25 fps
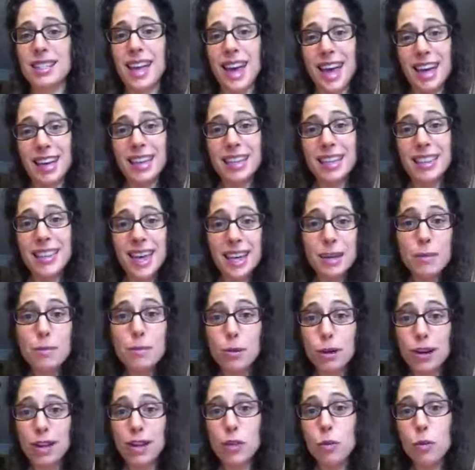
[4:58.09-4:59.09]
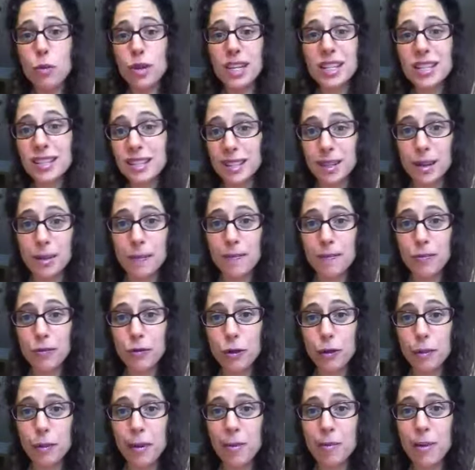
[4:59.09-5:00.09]
I can then bring the wisdom
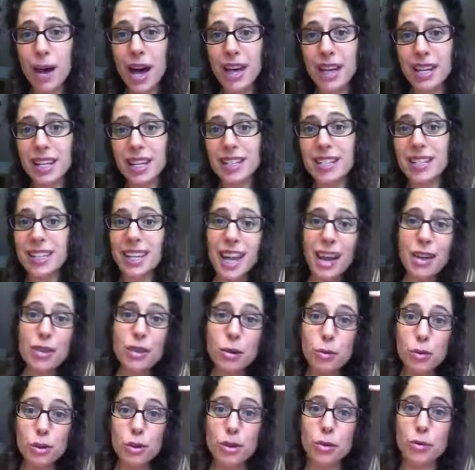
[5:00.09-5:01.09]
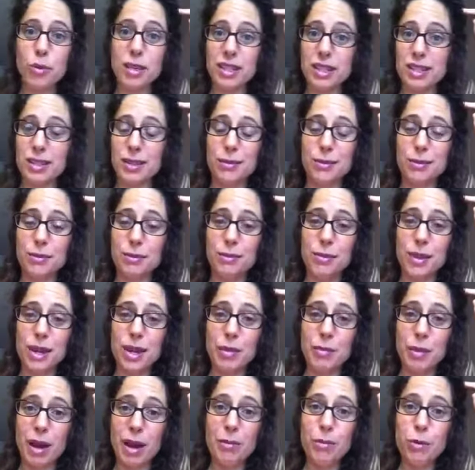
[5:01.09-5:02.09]
from my body together with the wisdom
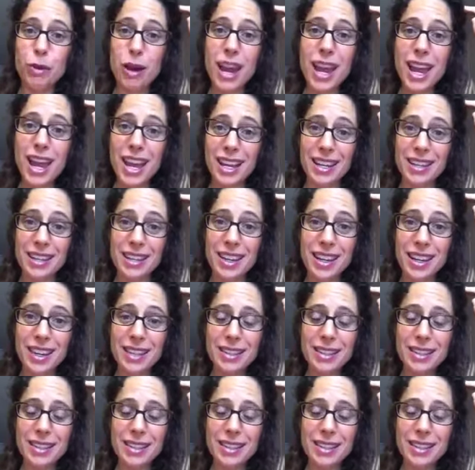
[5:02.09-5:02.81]
in my brain.